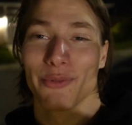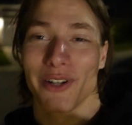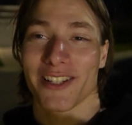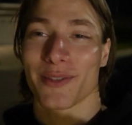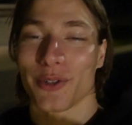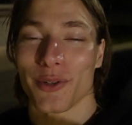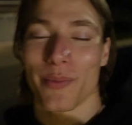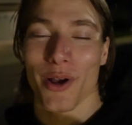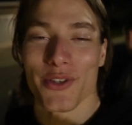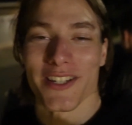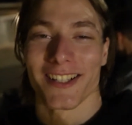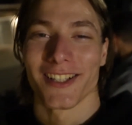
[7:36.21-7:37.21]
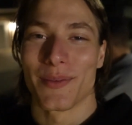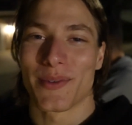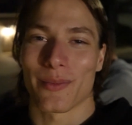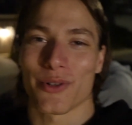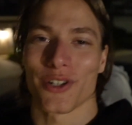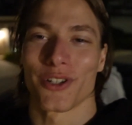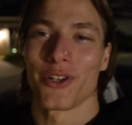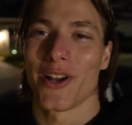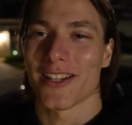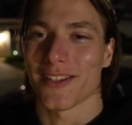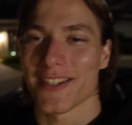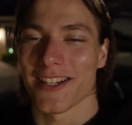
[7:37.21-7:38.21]
We got some good posing clips. I'm sure you
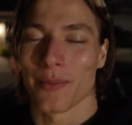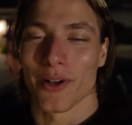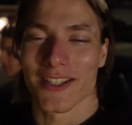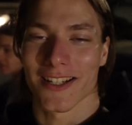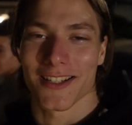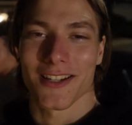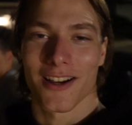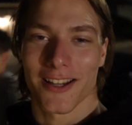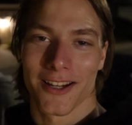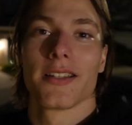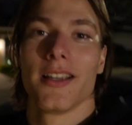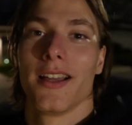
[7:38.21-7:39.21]
guys will see him on TikTok here.